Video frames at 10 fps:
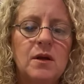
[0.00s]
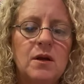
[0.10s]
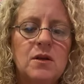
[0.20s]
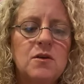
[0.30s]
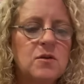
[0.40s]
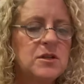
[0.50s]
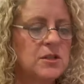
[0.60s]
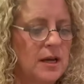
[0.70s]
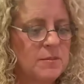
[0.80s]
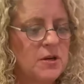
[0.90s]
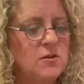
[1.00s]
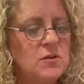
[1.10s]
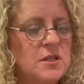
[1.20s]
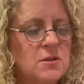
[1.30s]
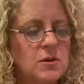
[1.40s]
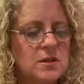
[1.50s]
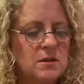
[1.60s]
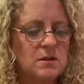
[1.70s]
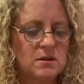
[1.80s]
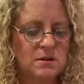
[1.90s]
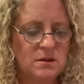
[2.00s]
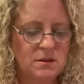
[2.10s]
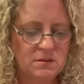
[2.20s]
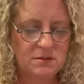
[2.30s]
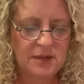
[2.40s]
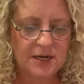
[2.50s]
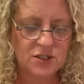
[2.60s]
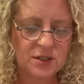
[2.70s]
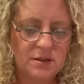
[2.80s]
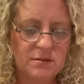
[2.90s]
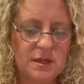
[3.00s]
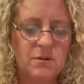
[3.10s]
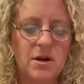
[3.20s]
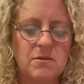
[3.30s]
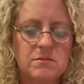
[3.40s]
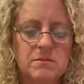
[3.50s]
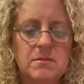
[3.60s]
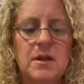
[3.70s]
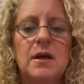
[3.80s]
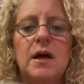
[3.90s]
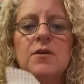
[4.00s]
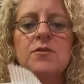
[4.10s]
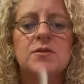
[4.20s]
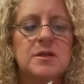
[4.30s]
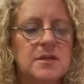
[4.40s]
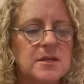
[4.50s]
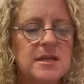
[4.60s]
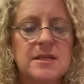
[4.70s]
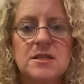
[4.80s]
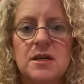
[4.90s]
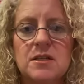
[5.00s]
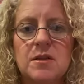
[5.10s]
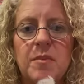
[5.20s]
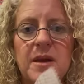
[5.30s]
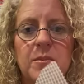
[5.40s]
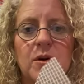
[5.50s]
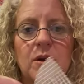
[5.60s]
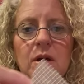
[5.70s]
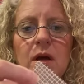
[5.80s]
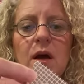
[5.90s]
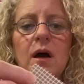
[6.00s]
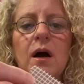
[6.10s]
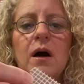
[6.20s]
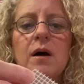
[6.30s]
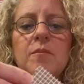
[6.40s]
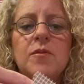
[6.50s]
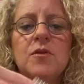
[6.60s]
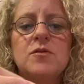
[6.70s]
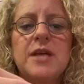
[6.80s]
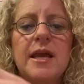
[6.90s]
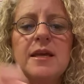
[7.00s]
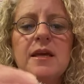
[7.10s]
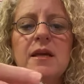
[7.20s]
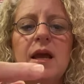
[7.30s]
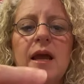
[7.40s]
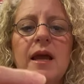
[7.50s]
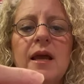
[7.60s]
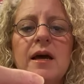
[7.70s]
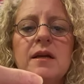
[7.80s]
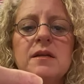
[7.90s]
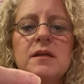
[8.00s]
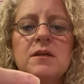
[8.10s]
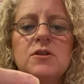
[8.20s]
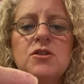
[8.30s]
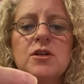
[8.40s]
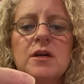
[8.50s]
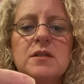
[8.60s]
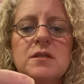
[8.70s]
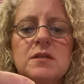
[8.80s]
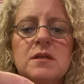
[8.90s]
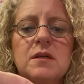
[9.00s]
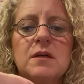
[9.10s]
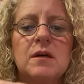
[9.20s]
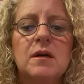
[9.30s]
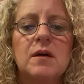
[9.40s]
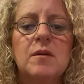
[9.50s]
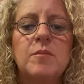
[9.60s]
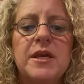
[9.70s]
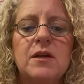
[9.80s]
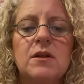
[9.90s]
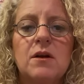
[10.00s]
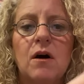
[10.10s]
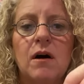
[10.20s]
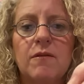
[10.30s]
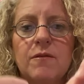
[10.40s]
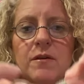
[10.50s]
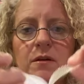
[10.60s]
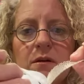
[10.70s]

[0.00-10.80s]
you can, I'm going to use this one. Actually, here we go. I'll use this because that's stuck to the paper. You take it and just peel it off